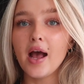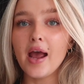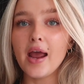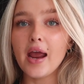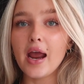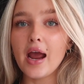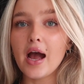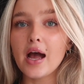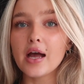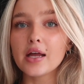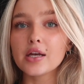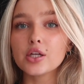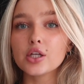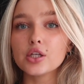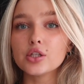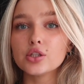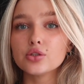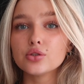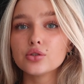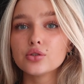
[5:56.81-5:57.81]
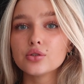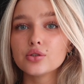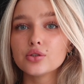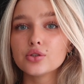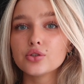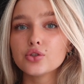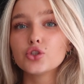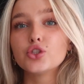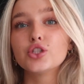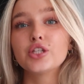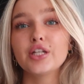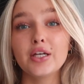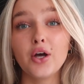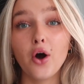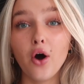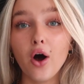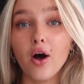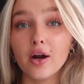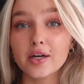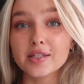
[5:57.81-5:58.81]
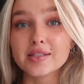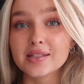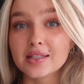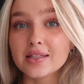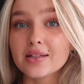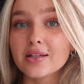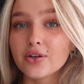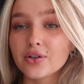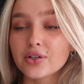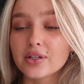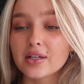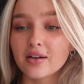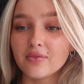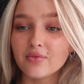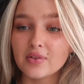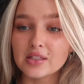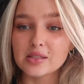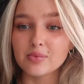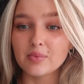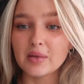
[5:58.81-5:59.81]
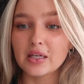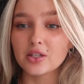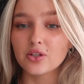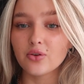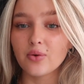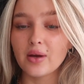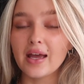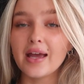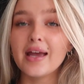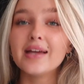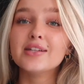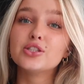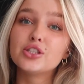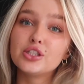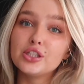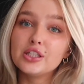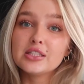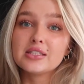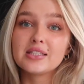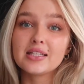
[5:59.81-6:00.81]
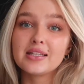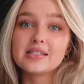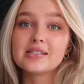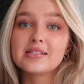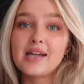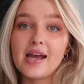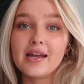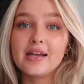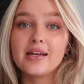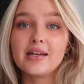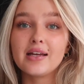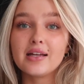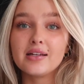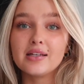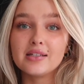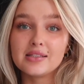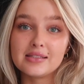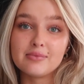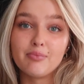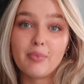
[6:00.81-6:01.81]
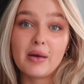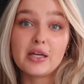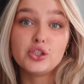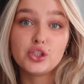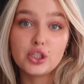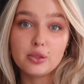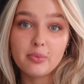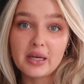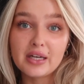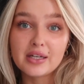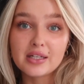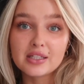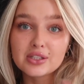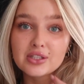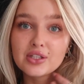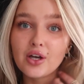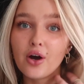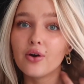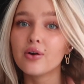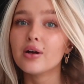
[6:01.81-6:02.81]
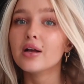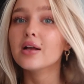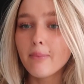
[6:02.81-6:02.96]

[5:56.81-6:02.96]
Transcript: and she honestly literally convinced me to do it, and she to this day is my G-Big. So